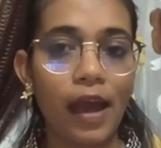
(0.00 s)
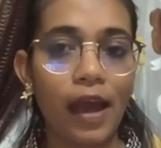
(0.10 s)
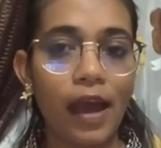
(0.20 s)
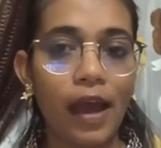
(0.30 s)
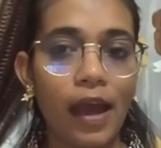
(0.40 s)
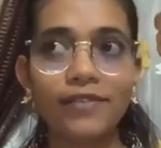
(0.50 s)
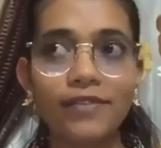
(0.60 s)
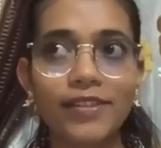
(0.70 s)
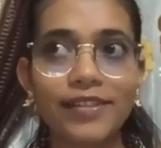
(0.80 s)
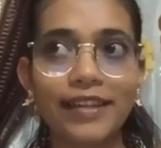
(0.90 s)
And
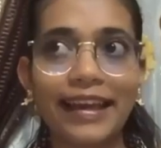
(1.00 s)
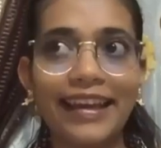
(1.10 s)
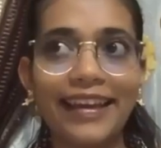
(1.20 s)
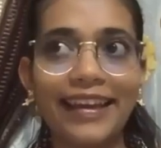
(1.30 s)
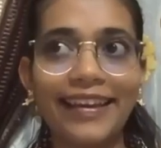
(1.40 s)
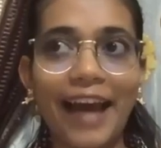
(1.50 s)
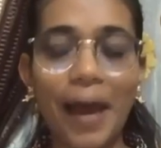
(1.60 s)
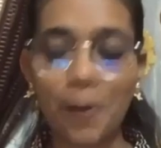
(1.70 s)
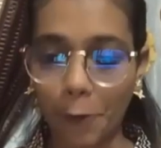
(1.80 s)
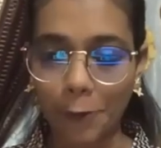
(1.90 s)
I was like,
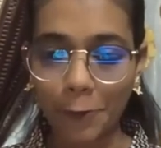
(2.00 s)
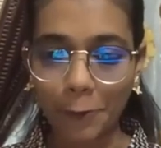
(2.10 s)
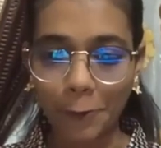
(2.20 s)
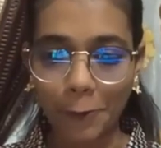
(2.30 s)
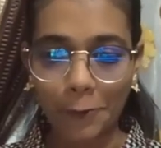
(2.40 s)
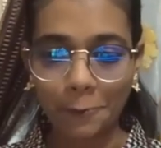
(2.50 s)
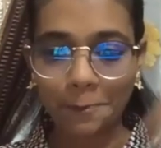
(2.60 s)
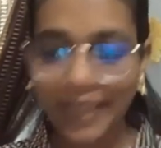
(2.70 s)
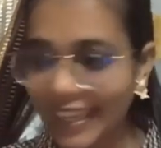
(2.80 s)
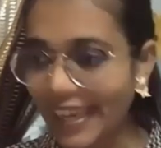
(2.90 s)
I want to go to
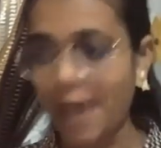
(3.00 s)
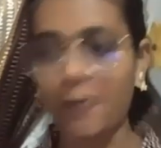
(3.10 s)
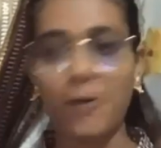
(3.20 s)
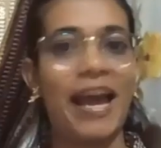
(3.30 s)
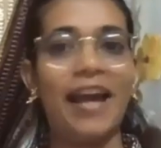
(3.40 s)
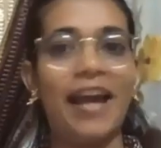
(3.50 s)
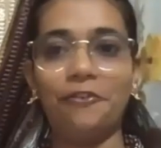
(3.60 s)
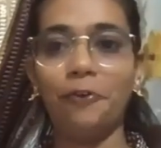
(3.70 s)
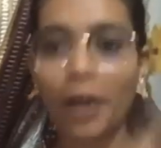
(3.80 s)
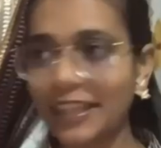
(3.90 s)
tea, I want to have
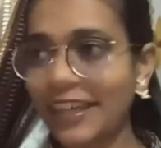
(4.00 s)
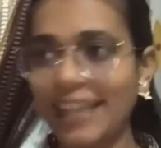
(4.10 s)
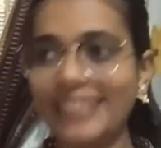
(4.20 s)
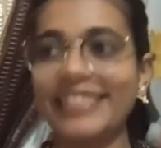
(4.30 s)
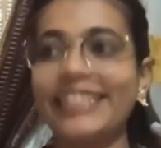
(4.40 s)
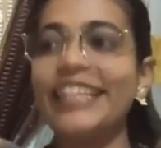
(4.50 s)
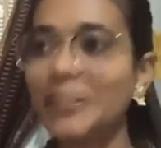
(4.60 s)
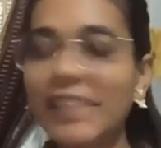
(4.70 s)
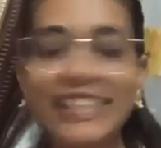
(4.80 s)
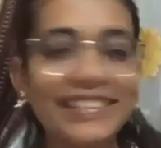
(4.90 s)
water, I just need
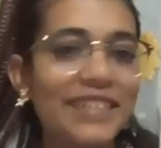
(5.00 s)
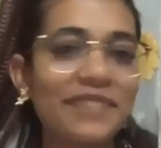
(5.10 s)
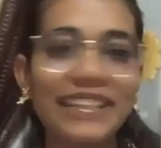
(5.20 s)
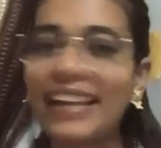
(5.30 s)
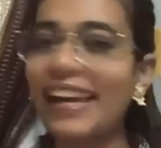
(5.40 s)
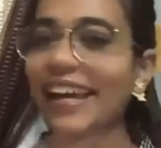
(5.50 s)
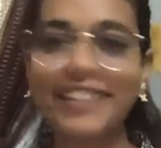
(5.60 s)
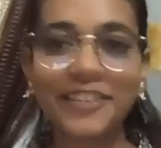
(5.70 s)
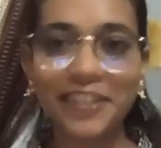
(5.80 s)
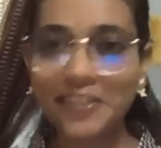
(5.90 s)
to eat something. And
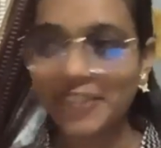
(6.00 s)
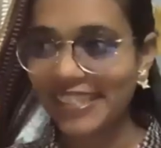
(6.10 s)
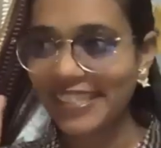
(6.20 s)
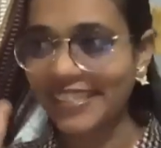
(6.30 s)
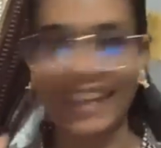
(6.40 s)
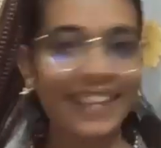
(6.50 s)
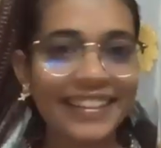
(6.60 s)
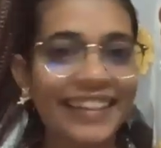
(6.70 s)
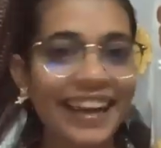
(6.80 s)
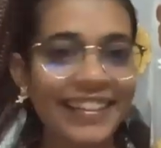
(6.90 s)
you are just stuck
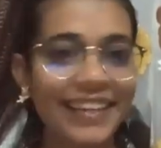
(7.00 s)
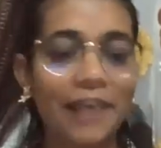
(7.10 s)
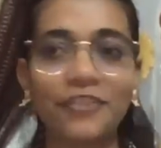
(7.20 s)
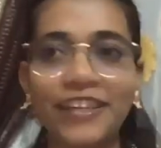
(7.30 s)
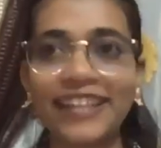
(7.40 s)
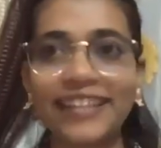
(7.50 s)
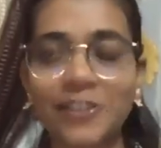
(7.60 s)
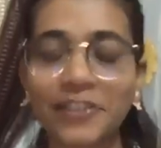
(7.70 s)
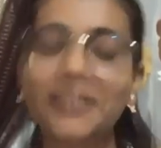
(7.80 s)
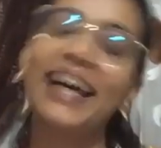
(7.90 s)
in that traffic.
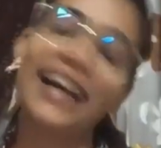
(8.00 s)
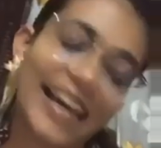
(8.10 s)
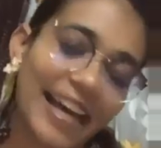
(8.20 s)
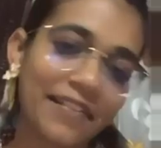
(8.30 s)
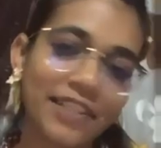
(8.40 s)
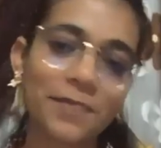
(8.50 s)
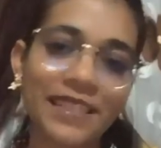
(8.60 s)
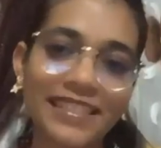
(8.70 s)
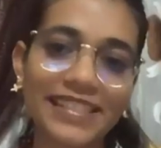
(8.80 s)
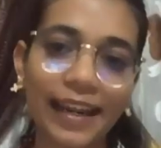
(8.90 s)
So yeah, I have
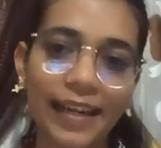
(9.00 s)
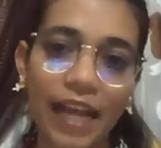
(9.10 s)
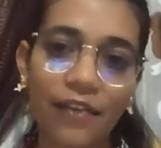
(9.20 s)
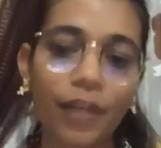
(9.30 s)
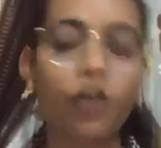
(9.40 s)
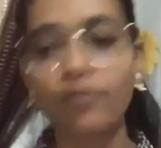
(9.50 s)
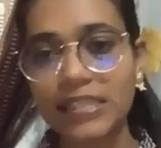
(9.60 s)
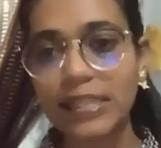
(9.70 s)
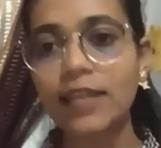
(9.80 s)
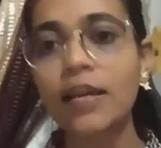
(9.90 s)
experienced that traffic. And
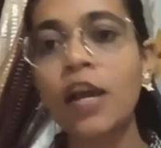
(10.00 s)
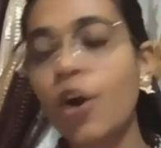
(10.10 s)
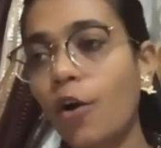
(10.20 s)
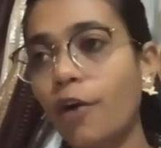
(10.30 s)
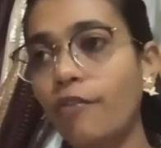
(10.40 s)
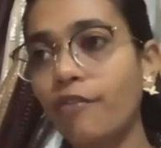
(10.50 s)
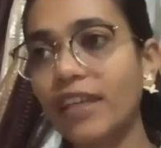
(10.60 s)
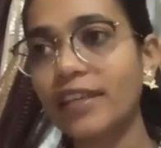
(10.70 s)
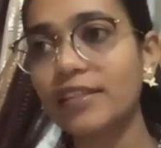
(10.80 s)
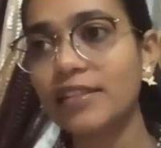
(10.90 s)
obviously on
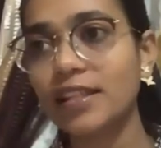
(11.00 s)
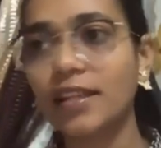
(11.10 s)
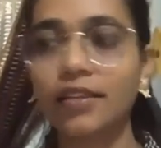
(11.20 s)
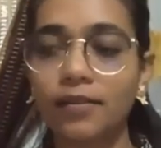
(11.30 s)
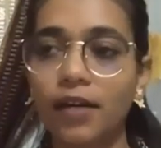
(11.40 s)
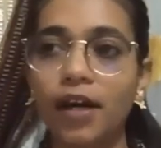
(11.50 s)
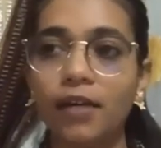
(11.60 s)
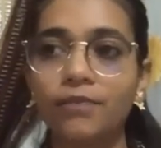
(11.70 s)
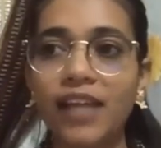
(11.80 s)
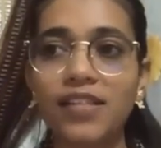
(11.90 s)
weekends in
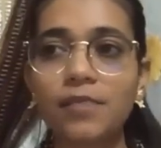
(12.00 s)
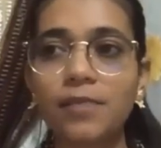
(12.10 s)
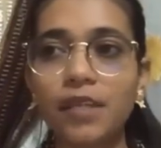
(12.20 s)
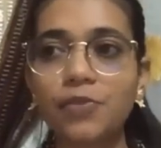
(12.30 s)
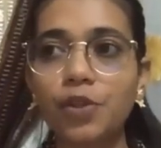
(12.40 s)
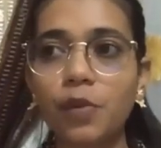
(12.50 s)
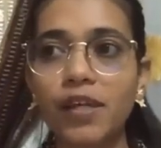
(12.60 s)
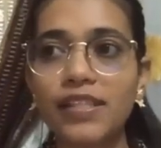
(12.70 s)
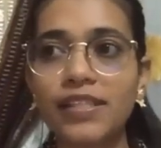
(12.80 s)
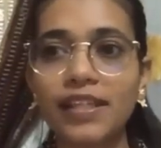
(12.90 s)
Azim Premji
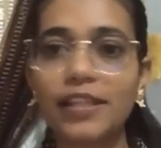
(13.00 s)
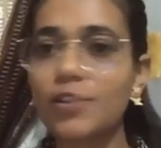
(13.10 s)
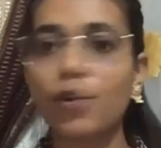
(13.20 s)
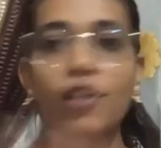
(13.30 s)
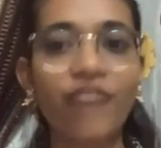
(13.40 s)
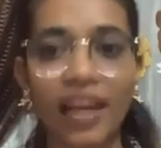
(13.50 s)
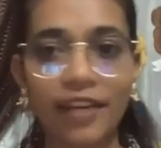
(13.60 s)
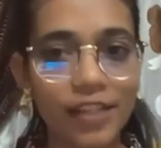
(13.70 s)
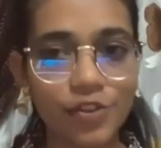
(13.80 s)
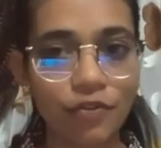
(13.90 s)
University, there's only
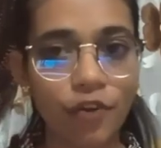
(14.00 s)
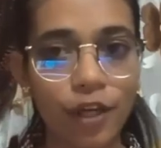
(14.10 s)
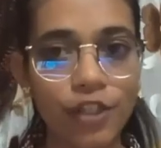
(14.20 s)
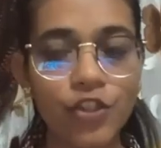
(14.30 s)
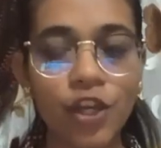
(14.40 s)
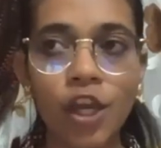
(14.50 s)
5 days of college.